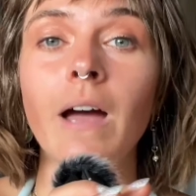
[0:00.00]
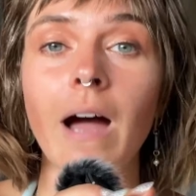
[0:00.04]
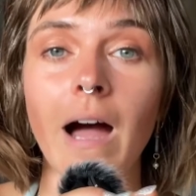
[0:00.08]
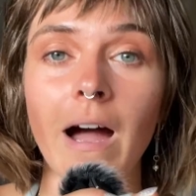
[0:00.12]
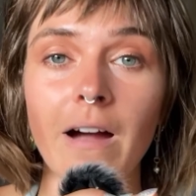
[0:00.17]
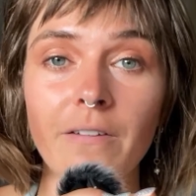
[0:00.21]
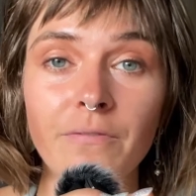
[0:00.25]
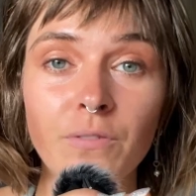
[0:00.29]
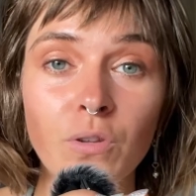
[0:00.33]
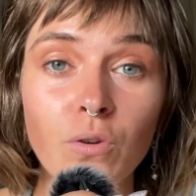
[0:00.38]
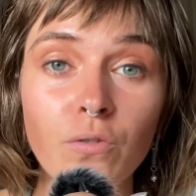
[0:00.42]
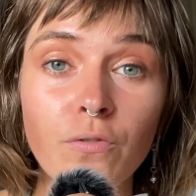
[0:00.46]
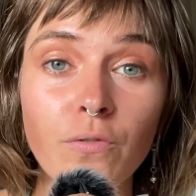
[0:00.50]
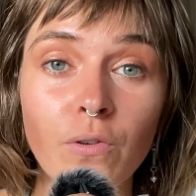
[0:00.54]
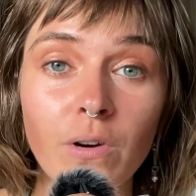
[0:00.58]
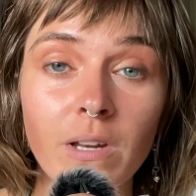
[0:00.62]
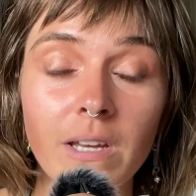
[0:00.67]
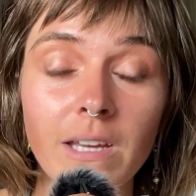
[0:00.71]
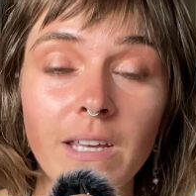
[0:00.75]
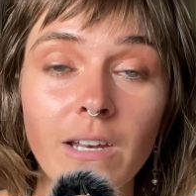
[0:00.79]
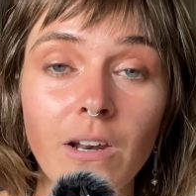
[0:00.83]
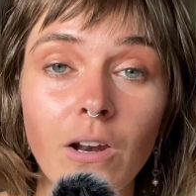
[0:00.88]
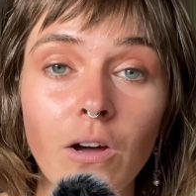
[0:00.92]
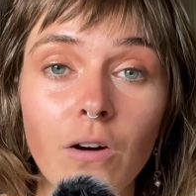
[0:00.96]
After
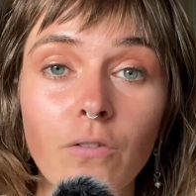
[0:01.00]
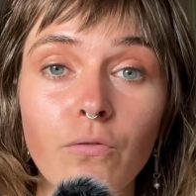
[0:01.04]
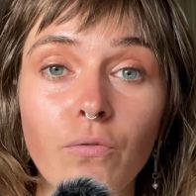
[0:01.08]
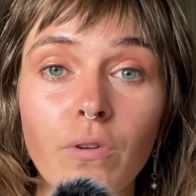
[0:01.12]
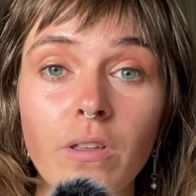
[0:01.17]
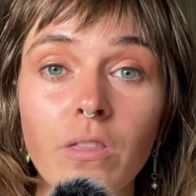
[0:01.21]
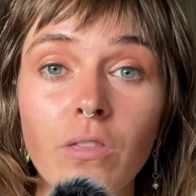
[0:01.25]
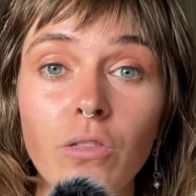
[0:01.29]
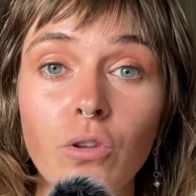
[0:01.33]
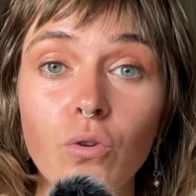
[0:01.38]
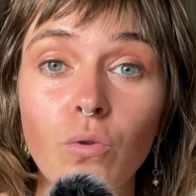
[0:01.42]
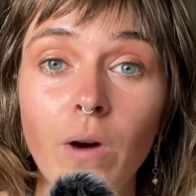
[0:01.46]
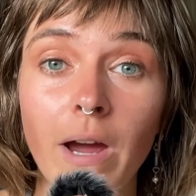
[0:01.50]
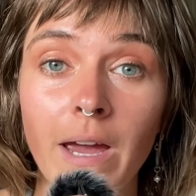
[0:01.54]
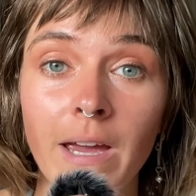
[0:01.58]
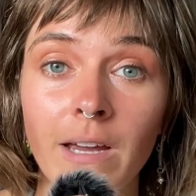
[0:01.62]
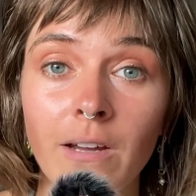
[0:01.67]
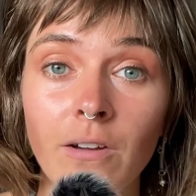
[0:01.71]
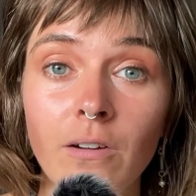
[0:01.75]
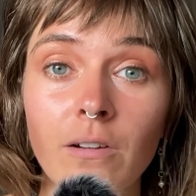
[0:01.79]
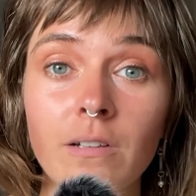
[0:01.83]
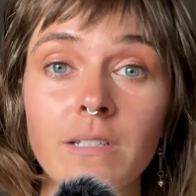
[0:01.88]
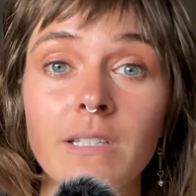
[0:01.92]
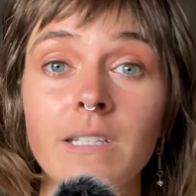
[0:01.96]
falling in love with new
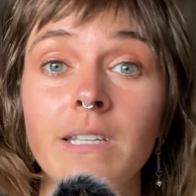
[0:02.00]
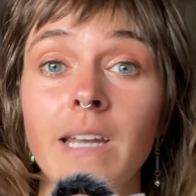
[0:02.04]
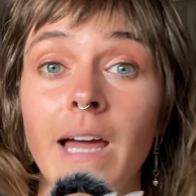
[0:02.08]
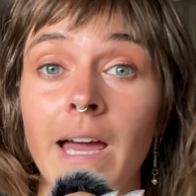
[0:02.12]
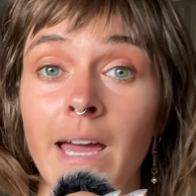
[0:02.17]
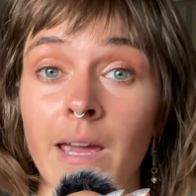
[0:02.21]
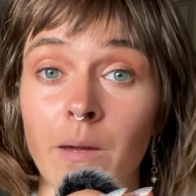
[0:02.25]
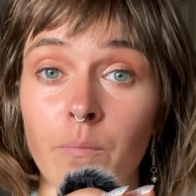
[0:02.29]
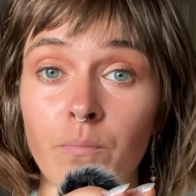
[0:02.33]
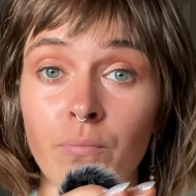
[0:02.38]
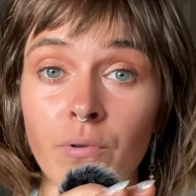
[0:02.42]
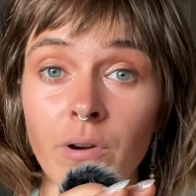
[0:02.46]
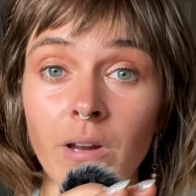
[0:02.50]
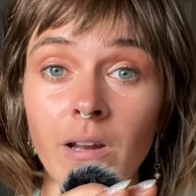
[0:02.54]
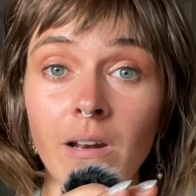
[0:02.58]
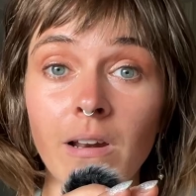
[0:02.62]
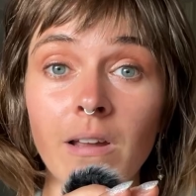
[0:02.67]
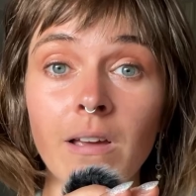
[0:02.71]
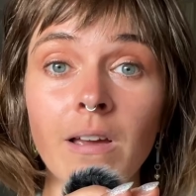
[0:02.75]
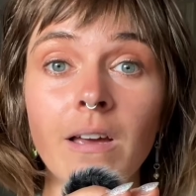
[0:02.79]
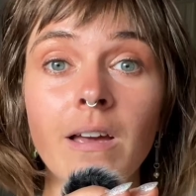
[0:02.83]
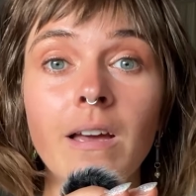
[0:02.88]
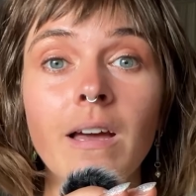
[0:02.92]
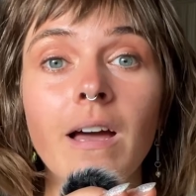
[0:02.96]
angles in April,
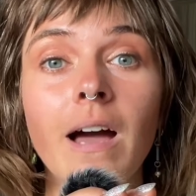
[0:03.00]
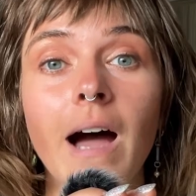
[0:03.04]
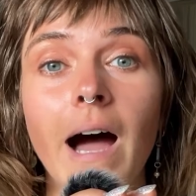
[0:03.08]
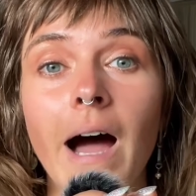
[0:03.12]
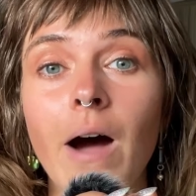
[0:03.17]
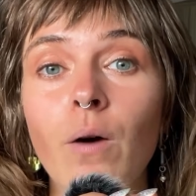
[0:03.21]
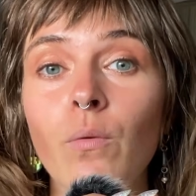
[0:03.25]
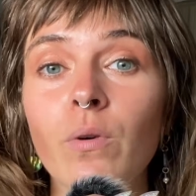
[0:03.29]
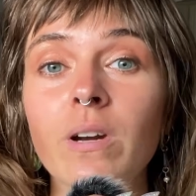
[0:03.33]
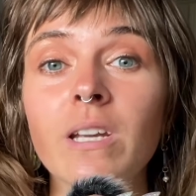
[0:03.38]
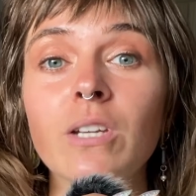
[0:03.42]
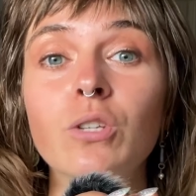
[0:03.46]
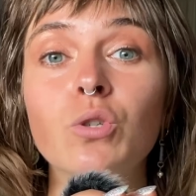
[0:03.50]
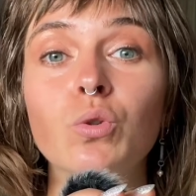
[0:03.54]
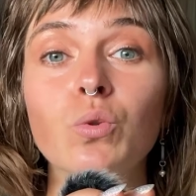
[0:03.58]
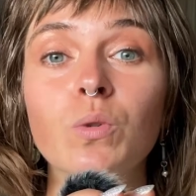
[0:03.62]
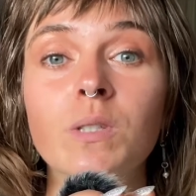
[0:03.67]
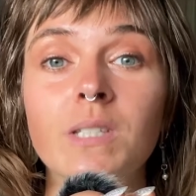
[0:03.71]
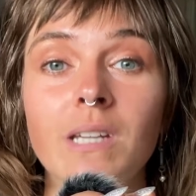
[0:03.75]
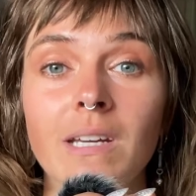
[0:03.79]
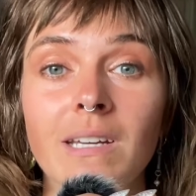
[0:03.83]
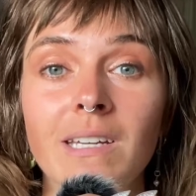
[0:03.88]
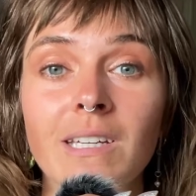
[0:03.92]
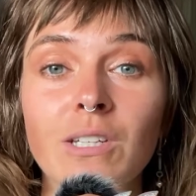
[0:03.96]
I wanted to
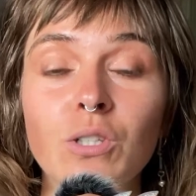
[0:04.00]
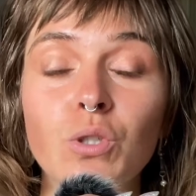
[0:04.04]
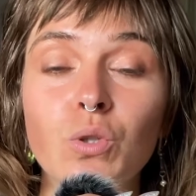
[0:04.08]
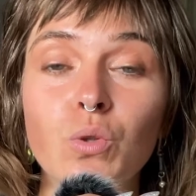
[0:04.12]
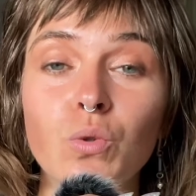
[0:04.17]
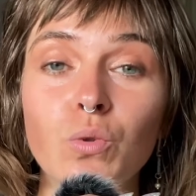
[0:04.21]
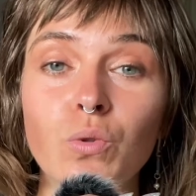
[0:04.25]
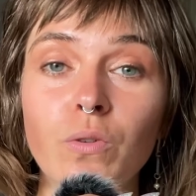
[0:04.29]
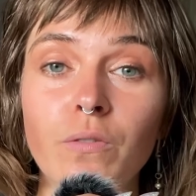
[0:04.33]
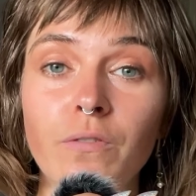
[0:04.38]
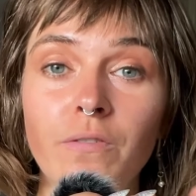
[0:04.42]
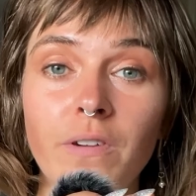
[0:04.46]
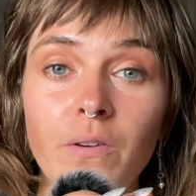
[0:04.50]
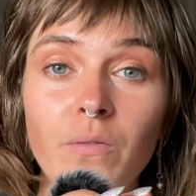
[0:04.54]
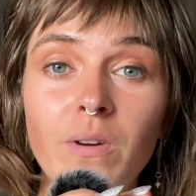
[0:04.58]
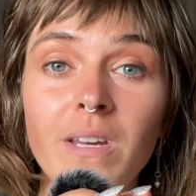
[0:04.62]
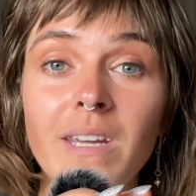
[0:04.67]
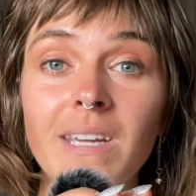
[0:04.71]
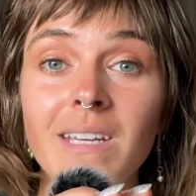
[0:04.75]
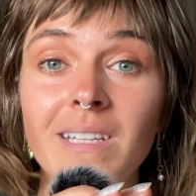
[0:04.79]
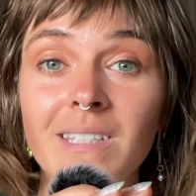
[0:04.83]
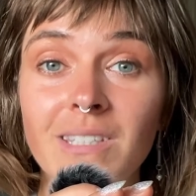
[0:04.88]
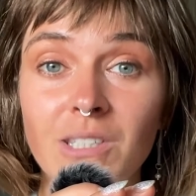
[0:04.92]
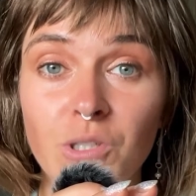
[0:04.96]
take it to the very
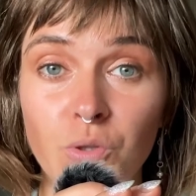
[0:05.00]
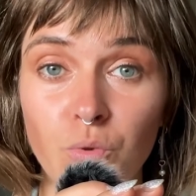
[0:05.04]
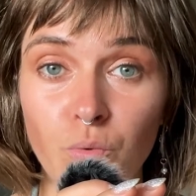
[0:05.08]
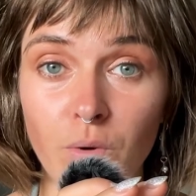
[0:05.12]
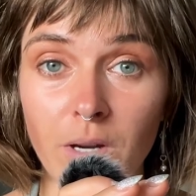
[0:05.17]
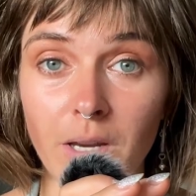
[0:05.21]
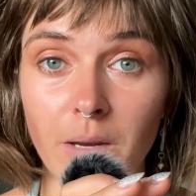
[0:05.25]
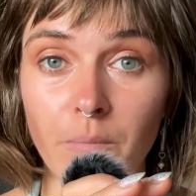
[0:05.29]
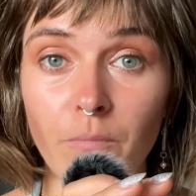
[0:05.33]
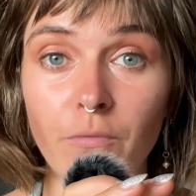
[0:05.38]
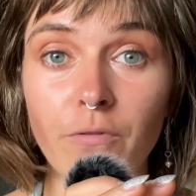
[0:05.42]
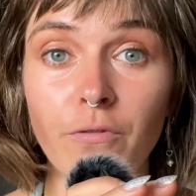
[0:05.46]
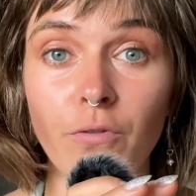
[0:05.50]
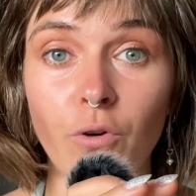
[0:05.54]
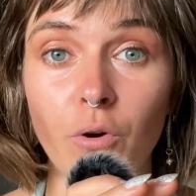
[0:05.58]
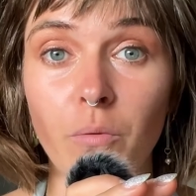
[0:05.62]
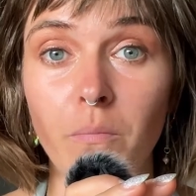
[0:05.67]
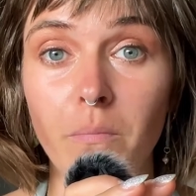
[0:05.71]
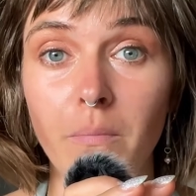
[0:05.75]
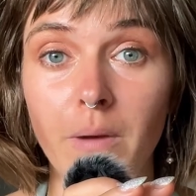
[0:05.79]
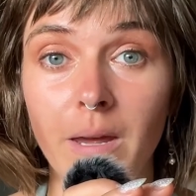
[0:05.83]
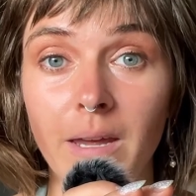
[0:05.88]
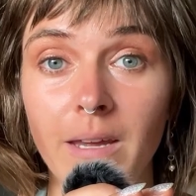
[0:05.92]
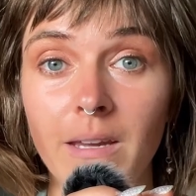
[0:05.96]
extreme for
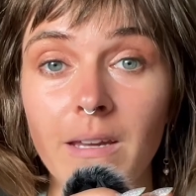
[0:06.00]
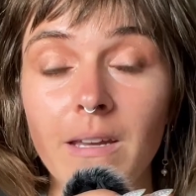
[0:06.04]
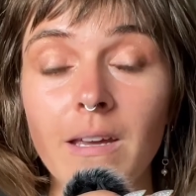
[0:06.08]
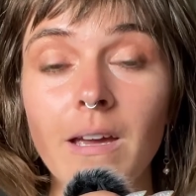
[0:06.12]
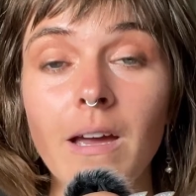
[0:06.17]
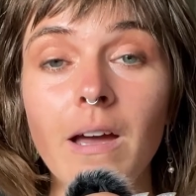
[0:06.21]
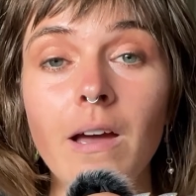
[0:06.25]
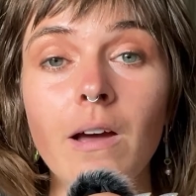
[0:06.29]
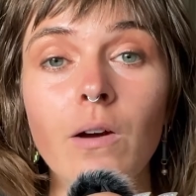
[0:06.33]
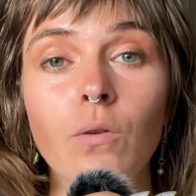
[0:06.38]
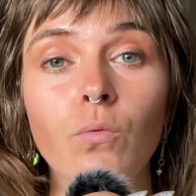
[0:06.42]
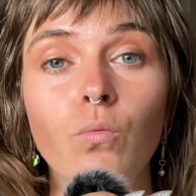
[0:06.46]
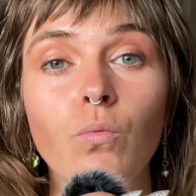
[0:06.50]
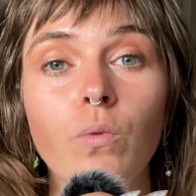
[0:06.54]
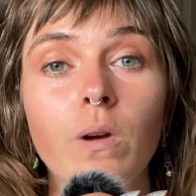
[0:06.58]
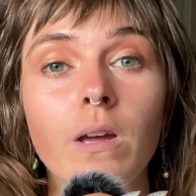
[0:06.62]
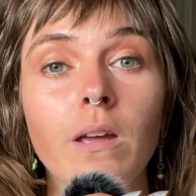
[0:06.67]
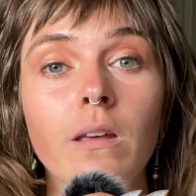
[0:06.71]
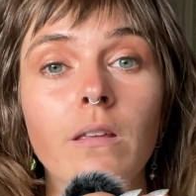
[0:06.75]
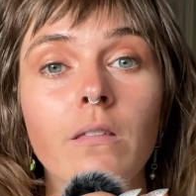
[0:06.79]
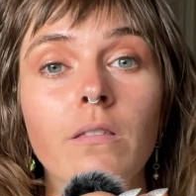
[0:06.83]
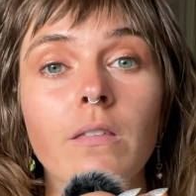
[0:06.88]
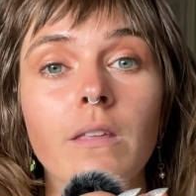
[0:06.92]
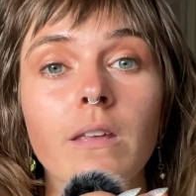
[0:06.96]
May
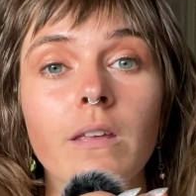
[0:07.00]
with